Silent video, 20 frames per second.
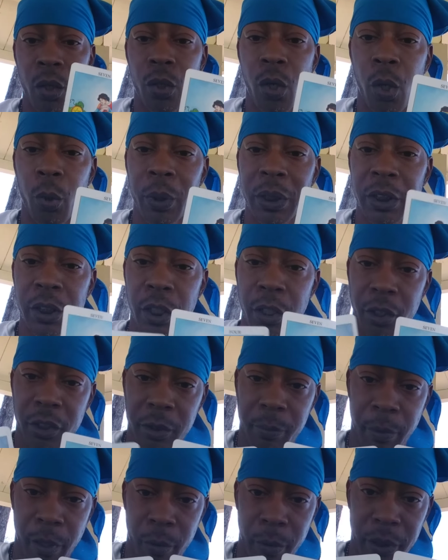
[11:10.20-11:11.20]
go into your
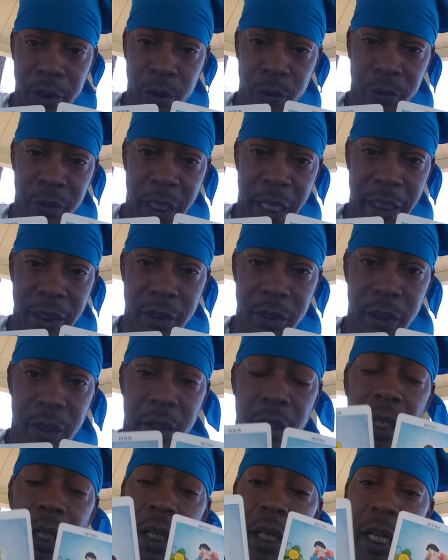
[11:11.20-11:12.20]
spiritual
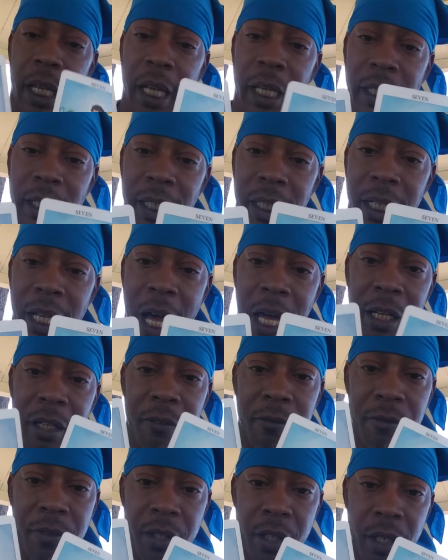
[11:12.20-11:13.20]
nature and get out
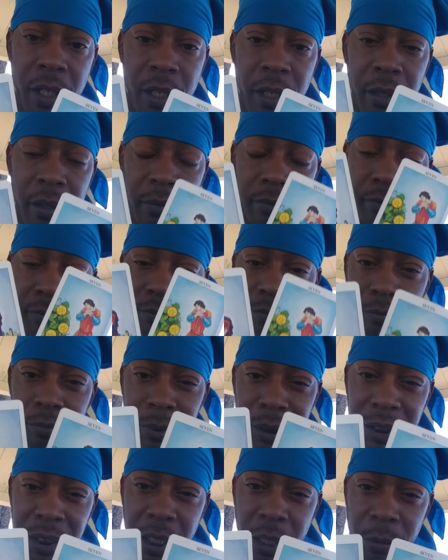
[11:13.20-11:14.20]
of the
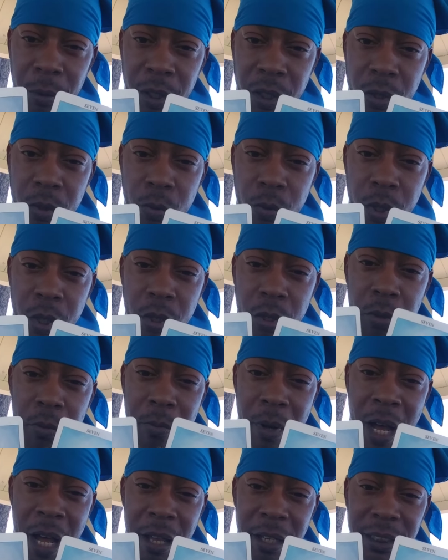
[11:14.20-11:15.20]
material world
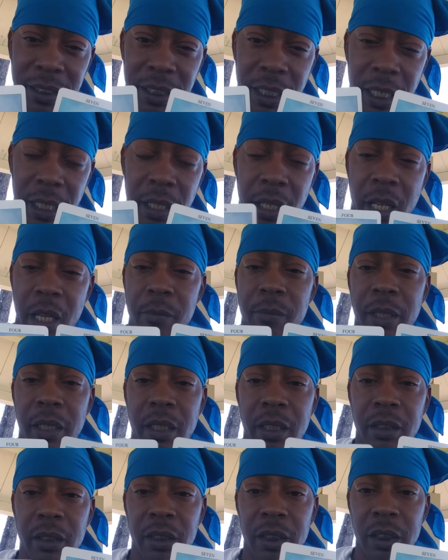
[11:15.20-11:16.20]
mindset
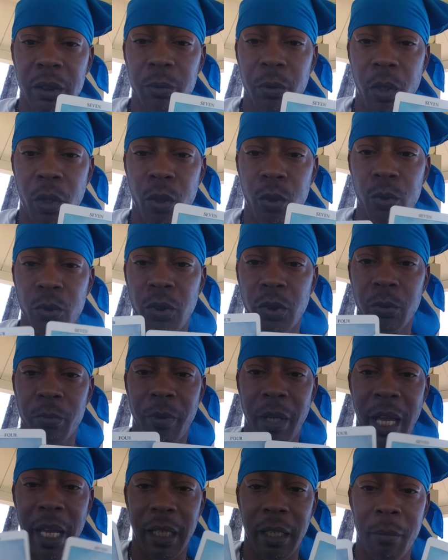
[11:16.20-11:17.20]
because this will hold you
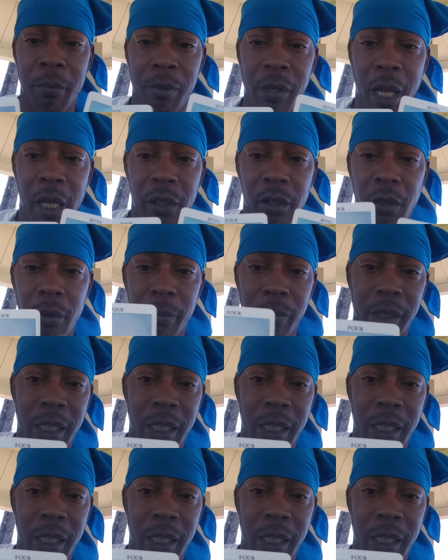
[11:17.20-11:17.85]
back and block your